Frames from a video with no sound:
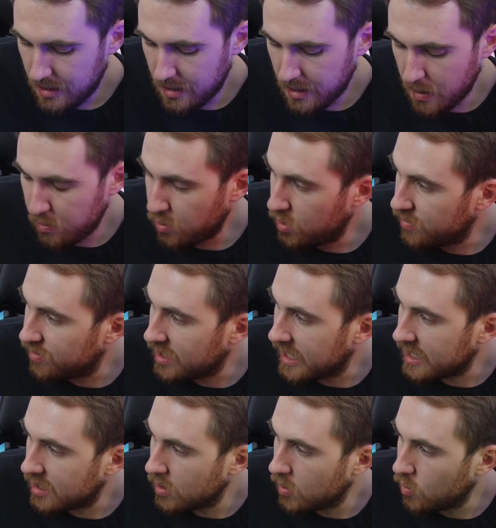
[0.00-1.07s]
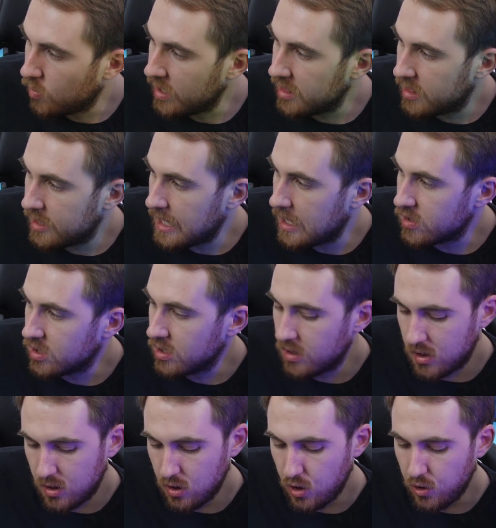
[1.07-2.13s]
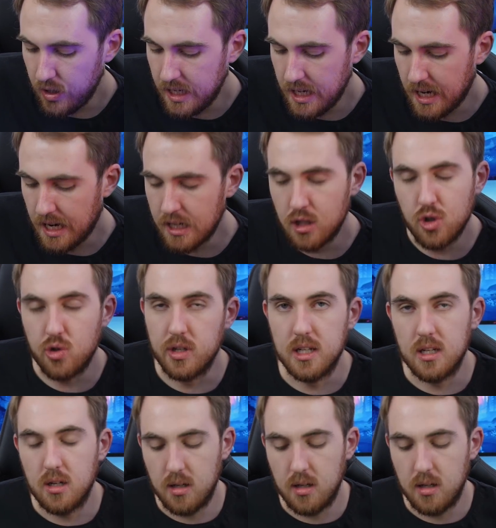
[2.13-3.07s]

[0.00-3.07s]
up with like 1,300.